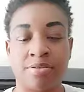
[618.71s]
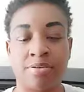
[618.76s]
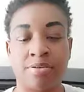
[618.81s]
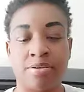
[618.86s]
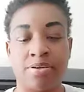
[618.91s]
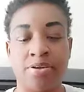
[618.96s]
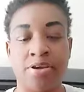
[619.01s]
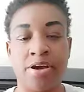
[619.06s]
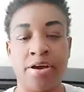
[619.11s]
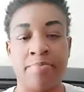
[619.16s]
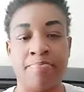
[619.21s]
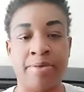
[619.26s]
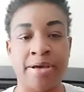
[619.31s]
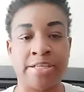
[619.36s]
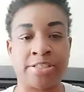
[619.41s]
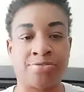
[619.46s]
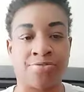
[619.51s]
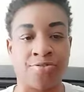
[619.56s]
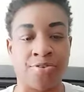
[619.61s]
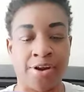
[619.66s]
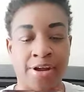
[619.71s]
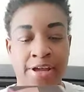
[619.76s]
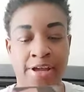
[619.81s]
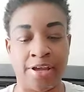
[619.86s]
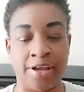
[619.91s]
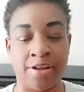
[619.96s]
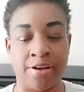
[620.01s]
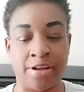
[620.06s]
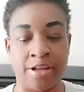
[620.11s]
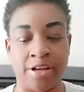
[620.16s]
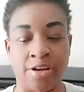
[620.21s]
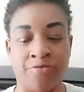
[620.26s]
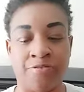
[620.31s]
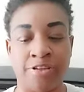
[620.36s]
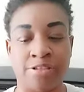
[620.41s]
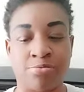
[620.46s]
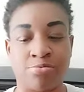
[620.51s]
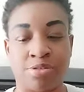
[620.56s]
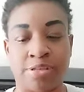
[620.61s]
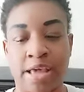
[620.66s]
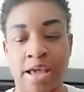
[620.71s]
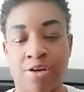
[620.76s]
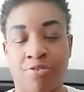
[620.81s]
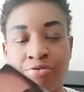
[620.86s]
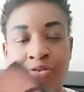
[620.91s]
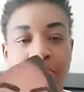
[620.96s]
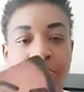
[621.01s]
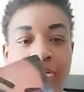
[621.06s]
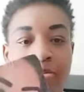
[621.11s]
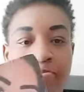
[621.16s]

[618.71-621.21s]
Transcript: Yeah, best friend. Individuals had criminal